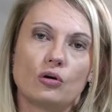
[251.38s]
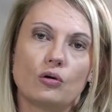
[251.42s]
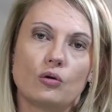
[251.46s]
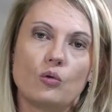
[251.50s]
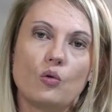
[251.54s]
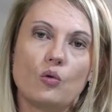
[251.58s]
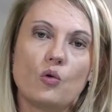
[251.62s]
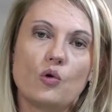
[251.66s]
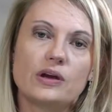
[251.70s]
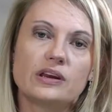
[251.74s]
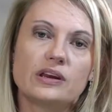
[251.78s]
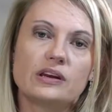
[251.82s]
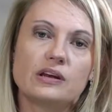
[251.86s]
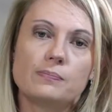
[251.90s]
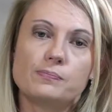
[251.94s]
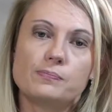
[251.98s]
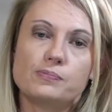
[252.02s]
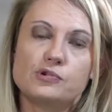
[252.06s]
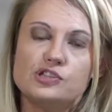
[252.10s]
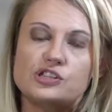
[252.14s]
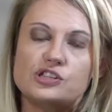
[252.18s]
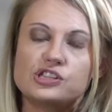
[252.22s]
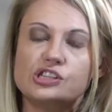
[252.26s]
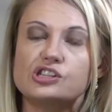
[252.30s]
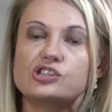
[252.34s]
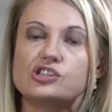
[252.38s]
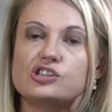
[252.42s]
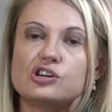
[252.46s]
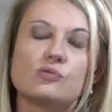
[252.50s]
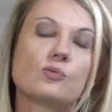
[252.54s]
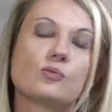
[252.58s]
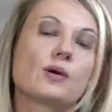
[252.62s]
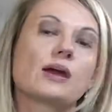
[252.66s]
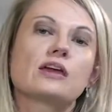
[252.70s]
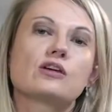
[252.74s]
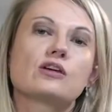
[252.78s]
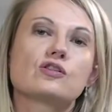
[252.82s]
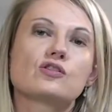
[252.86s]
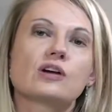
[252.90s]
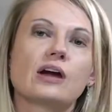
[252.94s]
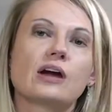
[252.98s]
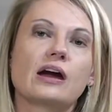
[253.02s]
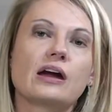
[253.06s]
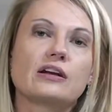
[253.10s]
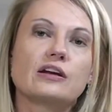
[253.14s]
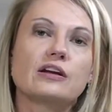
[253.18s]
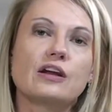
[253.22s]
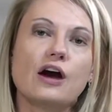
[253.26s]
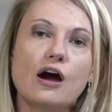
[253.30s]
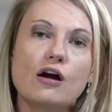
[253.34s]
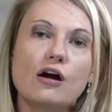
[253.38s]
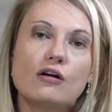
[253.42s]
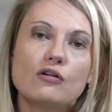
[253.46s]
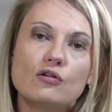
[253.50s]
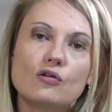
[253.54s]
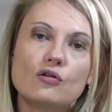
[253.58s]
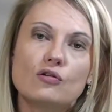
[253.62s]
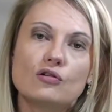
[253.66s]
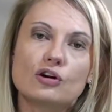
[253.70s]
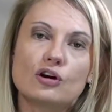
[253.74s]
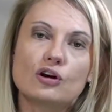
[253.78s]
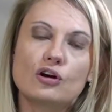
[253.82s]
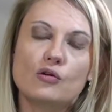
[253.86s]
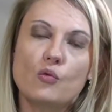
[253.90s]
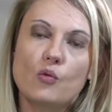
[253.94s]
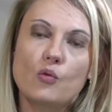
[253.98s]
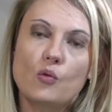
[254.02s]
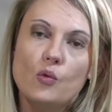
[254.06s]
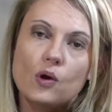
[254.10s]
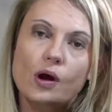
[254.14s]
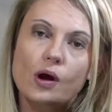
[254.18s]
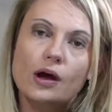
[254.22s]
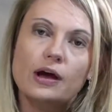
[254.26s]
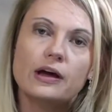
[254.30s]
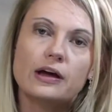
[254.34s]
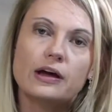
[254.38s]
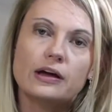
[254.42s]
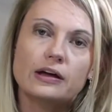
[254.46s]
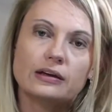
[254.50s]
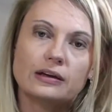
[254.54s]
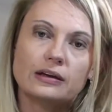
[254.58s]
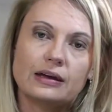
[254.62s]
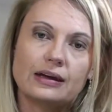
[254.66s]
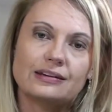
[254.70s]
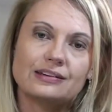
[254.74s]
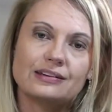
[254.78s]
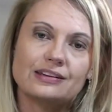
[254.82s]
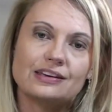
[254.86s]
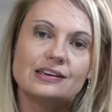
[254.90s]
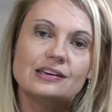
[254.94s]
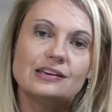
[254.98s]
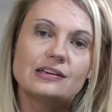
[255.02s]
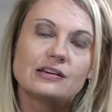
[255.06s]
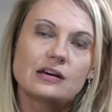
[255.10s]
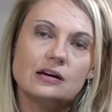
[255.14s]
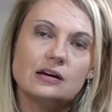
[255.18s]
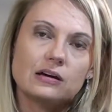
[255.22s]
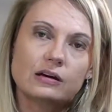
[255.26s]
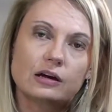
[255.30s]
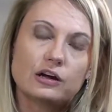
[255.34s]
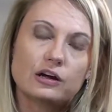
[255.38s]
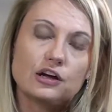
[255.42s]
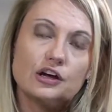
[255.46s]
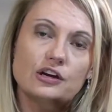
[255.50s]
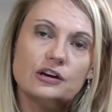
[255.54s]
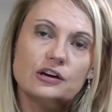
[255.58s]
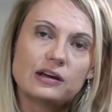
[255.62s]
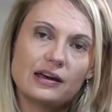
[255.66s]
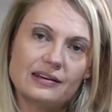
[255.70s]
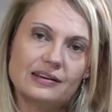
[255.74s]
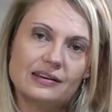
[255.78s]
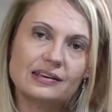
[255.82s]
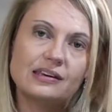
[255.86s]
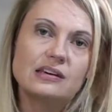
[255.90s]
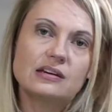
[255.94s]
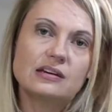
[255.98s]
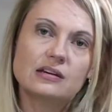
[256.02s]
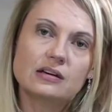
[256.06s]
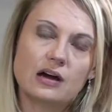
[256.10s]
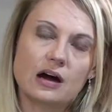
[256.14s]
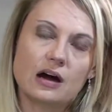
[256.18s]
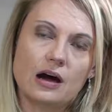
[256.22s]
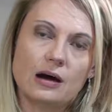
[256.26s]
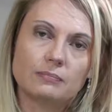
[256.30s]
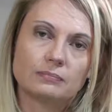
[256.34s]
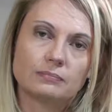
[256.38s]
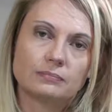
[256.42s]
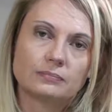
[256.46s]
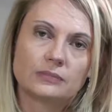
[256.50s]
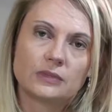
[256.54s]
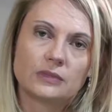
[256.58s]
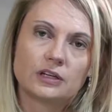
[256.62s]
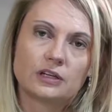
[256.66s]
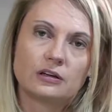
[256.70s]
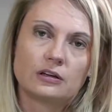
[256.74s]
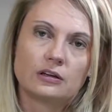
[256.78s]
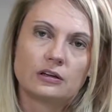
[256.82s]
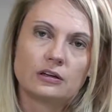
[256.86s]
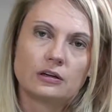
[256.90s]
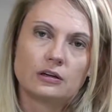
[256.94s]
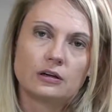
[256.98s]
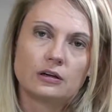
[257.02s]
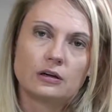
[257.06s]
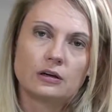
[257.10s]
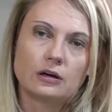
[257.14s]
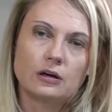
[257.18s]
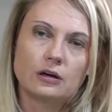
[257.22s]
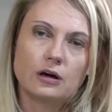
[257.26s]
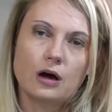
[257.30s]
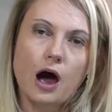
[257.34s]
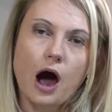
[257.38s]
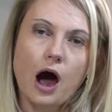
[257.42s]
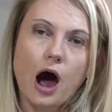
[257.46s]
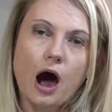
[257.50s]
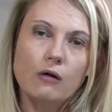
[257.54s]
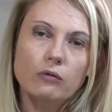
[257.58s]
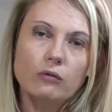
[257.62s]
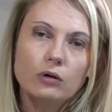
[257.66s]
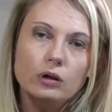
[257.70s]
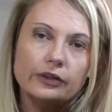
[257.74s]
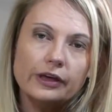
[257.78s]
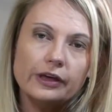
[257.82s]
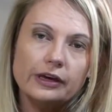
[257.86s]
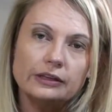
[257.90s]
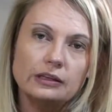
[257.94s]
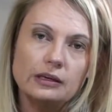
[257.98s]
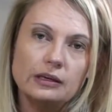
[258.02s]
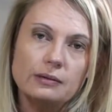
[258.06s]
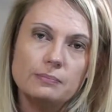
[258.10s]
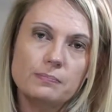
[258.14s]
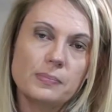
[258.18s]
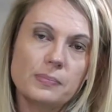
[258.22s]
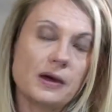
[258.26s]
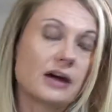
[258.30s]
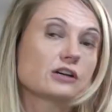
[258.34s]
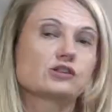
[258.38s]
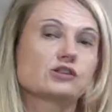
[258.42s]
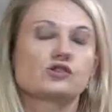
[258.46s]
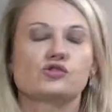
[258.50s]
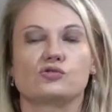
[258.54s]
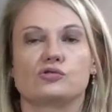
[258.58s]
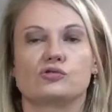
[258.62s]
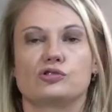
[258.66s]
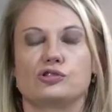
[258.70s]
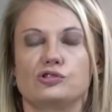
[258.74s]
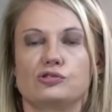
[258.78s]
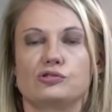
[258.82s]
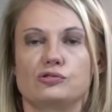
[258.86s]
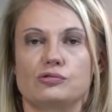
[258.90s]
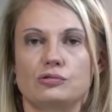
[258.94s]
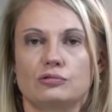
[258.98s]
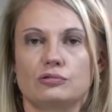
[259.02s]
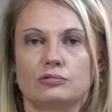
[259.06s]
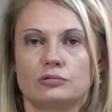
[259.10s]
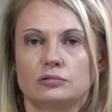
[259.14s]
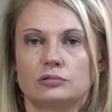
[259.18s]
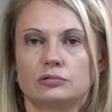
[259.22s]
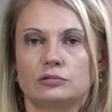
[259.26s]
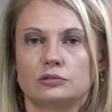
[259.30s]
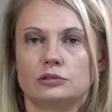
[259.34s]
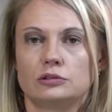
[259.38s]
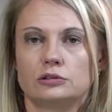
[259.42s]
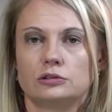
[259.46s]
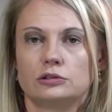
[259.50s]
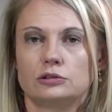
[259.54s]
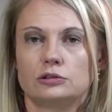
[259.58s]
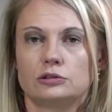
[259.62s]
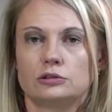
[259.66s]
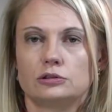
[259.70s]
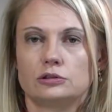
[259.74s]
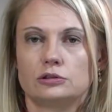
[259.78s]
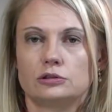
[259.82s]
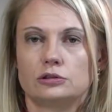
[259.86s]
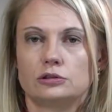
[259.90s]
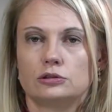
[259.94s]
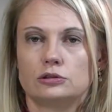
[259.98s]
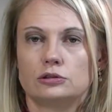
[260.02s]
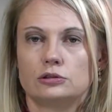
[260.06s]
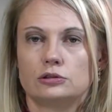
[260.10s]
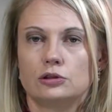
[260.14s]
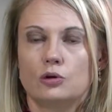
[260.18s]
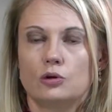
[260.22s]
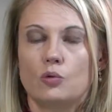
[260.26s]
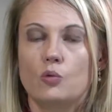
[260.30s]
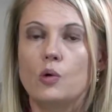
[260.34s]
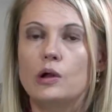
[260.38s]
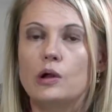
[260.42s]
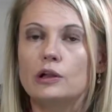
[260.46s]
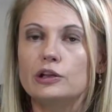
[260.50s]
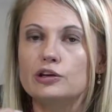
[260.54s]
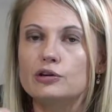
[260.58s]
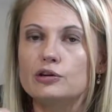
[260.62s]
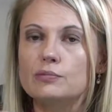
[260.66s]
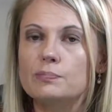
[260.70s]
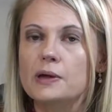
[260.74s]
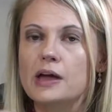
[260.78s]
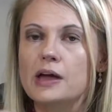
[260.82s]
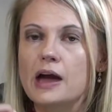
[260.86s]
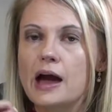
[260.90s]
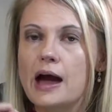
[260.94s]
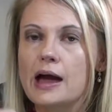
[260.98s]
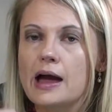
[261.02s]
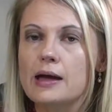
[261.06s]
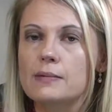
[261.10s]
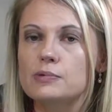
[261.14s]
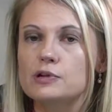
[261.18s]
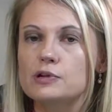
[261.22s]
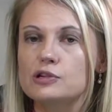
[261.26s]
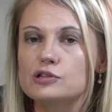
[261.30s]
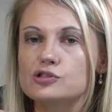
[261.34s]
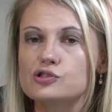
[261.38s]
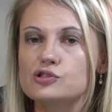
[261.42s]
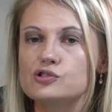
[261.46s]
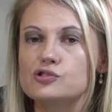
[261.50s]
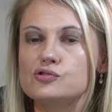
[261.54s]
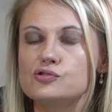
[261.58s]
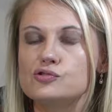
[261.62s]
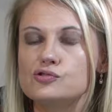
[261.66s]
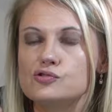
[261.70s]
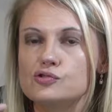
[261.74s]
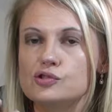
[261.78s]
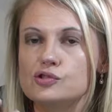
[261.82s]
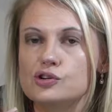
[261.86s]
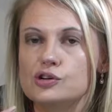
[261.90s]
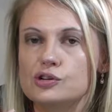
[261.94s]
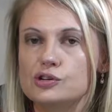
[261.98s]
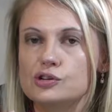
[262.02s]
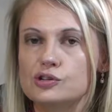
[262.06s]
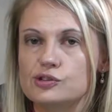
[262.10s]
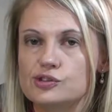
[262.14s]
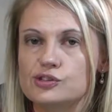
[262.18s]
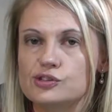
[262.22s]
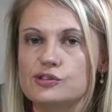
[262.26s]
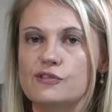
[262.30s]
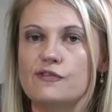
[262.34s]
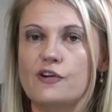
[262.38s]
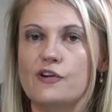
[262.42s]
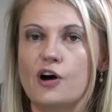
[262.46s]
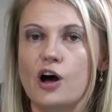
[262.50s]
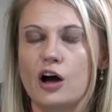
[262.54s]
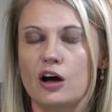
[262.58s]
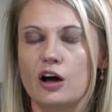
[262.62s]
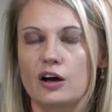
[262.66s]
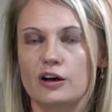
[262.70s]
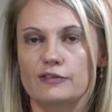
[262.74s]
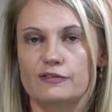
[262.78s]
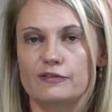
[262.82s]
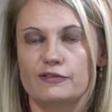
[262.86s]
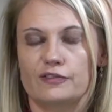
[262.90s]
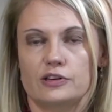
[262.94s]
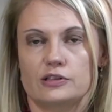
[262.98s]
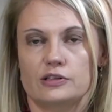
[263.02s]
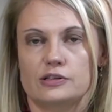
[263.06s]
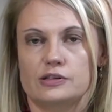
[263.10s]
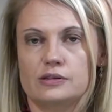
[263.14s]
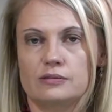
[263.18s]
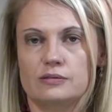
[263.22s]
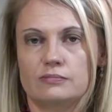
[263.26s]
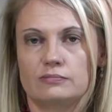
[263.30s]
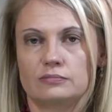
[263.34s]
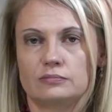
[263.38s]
or in a position where you can no longer work and earn an income? How will that impact on you? Will you be able to survive it?